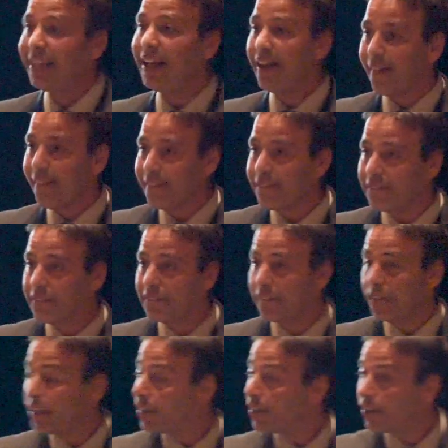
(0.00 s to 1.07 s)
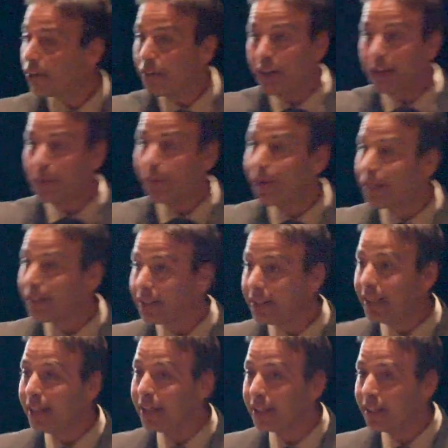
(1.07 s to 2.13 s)
Yeah, great point.
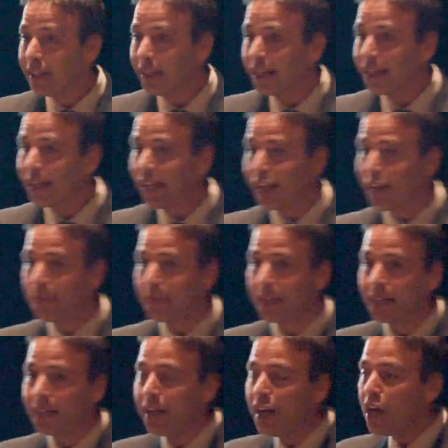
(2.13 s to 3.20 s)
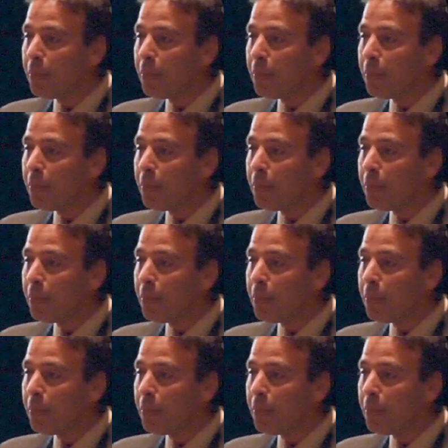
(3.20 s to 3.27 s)
Yeah, it can be.